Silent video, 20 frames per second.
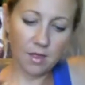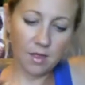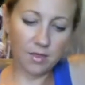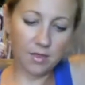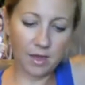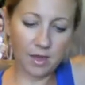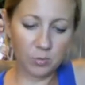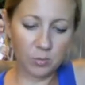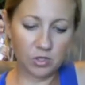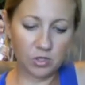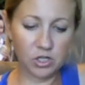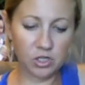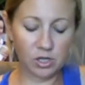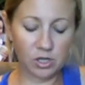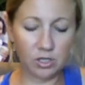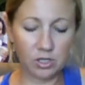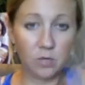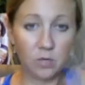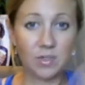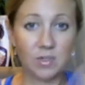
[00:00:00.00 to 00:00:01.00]
Then what you're
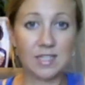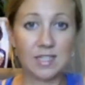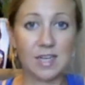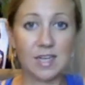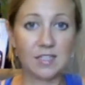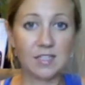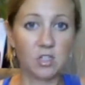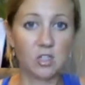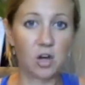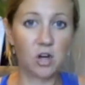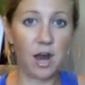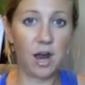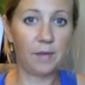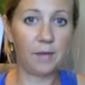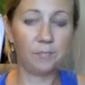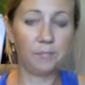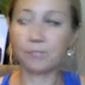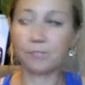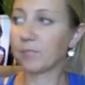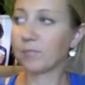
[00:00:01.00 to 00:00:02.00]
going to do once that's
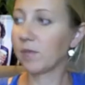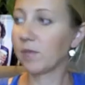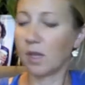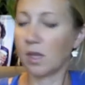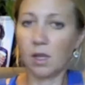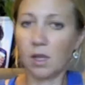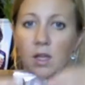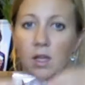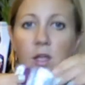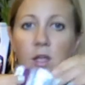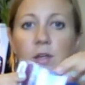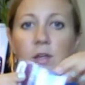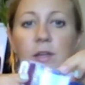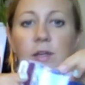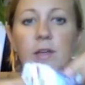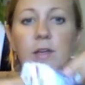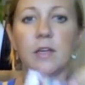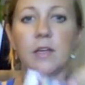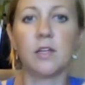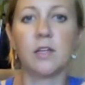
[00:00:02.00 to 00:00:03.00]
dry
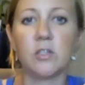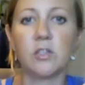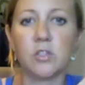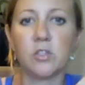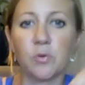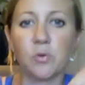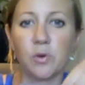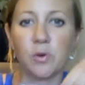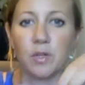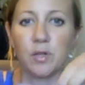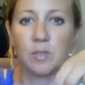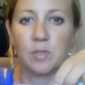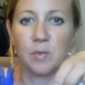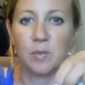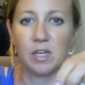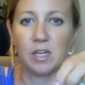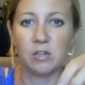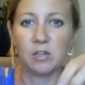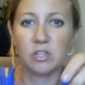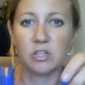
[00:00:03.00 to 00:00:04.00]
is you're going to
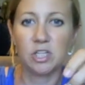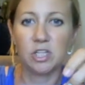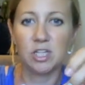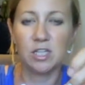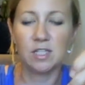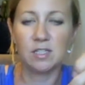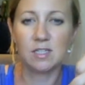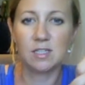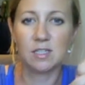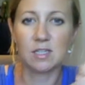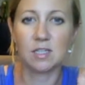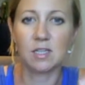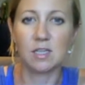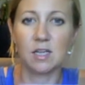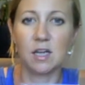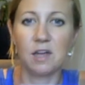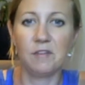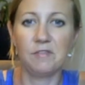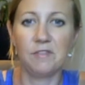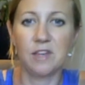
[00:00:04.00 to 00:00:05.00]
pick your sheet
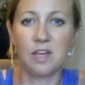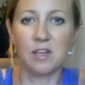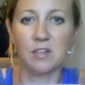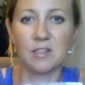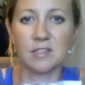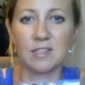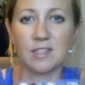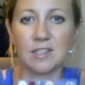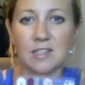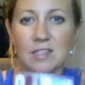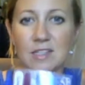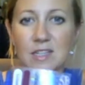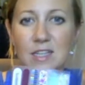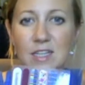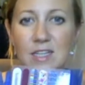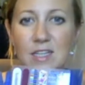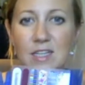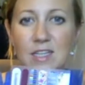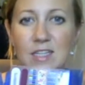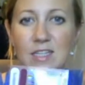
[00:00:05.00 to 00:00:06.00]
of nails. This
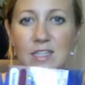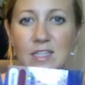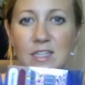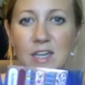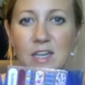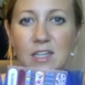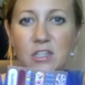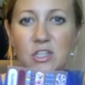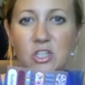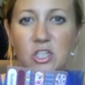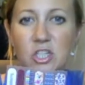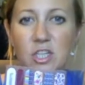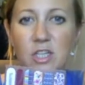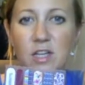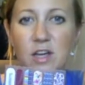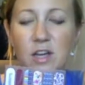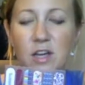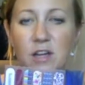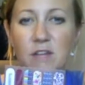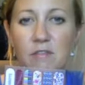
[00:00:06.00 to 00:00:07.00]
is a
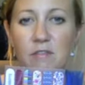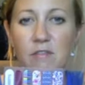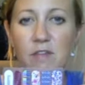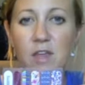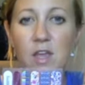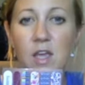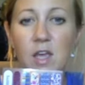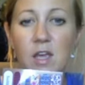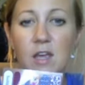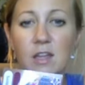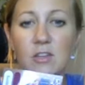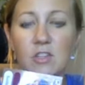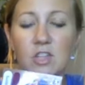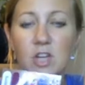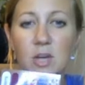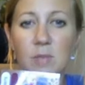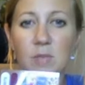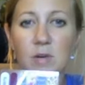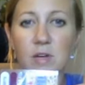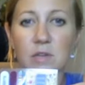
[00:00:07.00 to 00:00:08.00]
sheet of
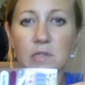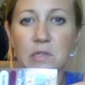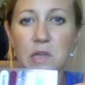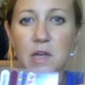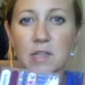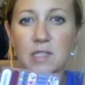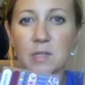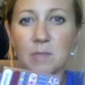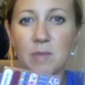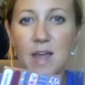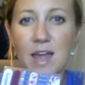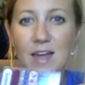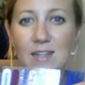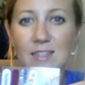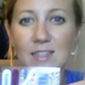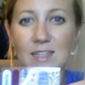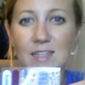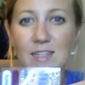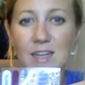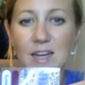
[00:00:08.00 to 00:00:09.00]
Jamberry's Awesome
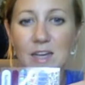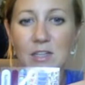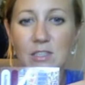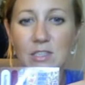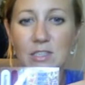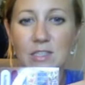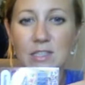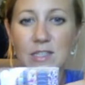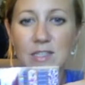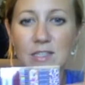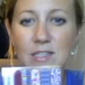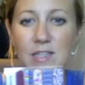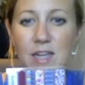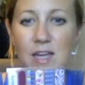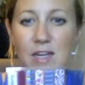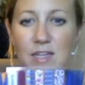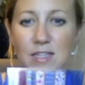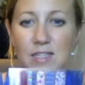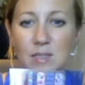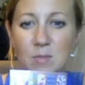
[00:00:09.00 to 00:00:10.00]
Accent Nails. It's
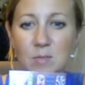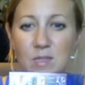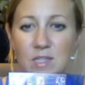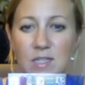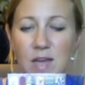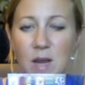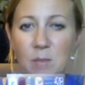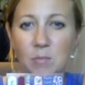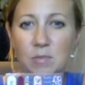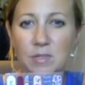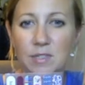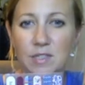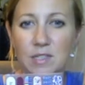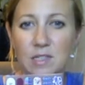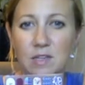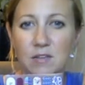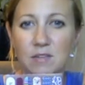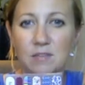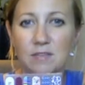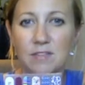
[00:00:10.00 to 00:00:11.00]
kind of some samples
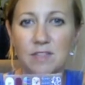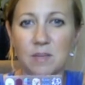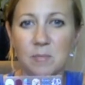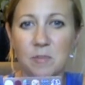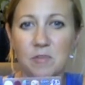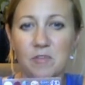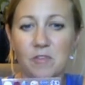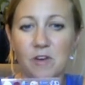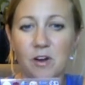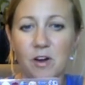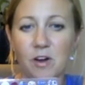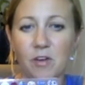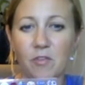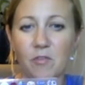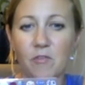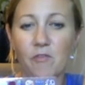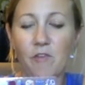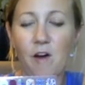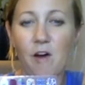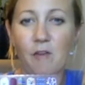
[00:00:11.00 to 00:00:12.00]
of some of our
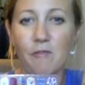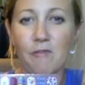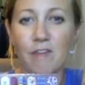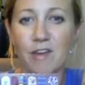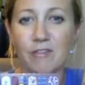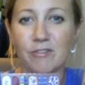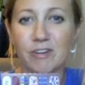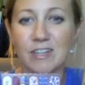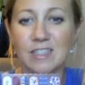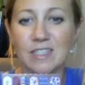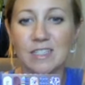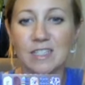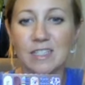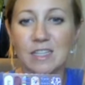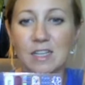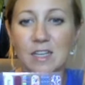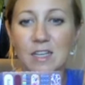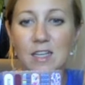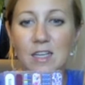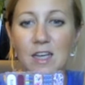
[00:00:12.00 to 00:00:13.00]
fall favorites.
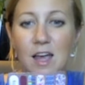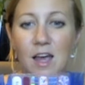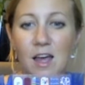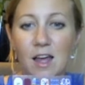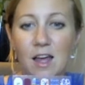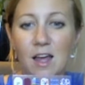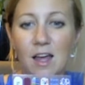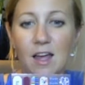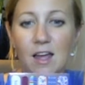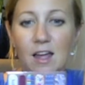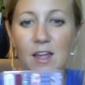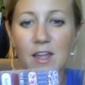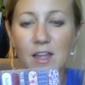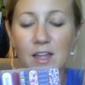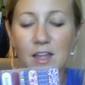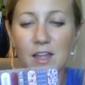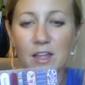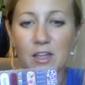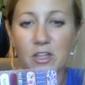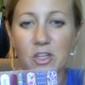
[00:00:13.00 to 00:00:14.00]

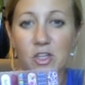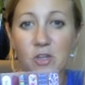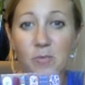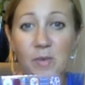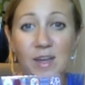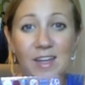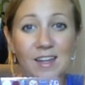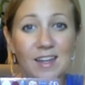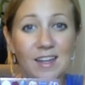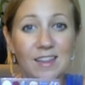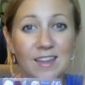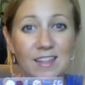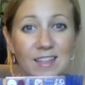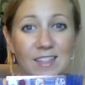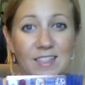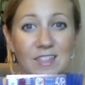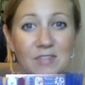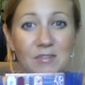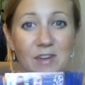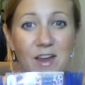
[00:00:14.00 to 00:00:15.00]
You might get
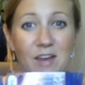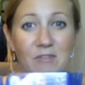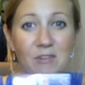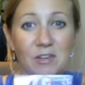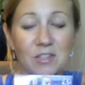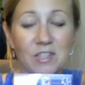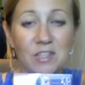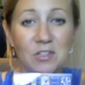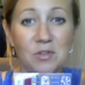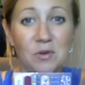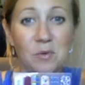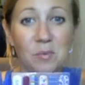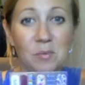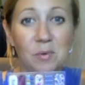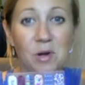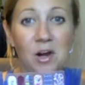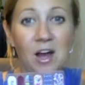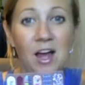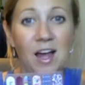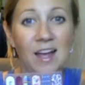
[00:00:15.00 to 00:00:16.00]
these if I ever send you a
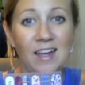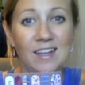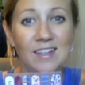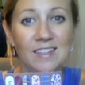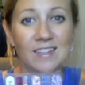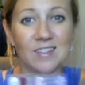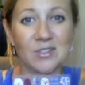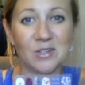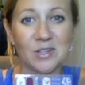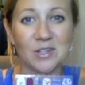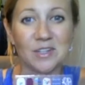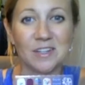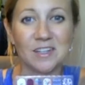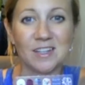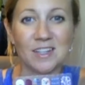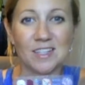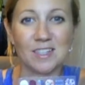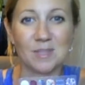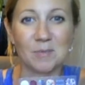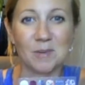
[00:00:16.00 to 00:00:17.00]
prize or
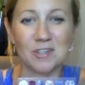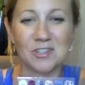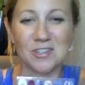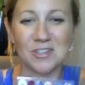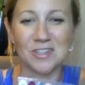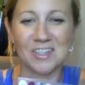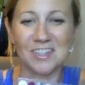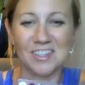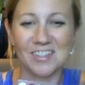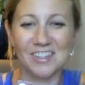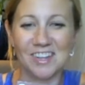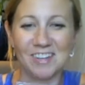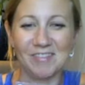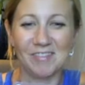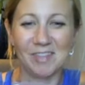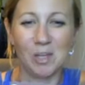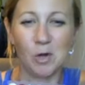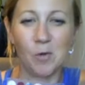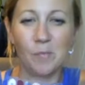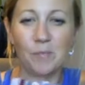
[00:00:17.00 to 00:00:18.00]
a special little
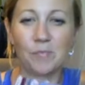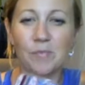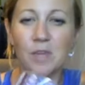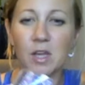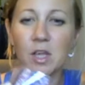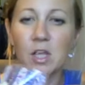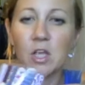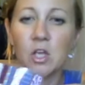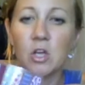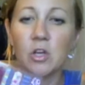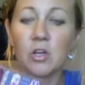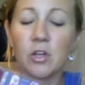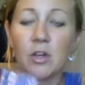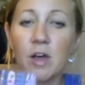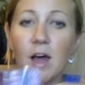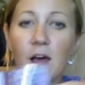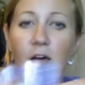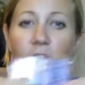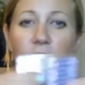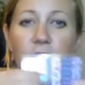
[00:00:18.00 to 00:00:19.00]
envelope.
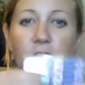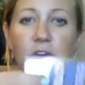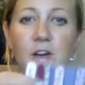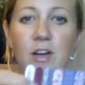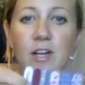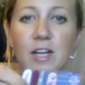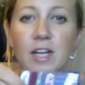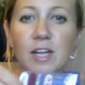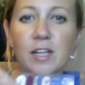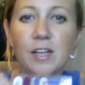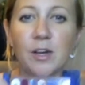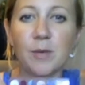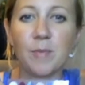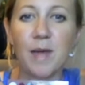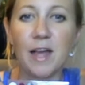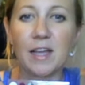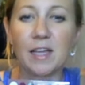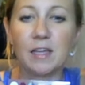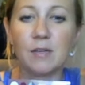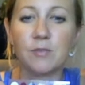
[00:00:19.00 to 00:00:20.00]
They're on a clear
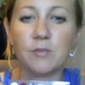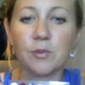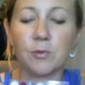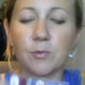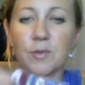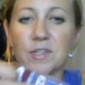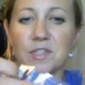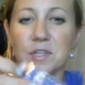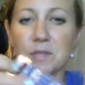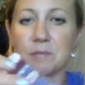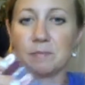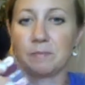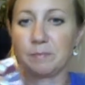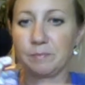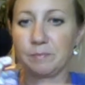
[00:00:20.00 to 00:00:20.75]
backing for a reason.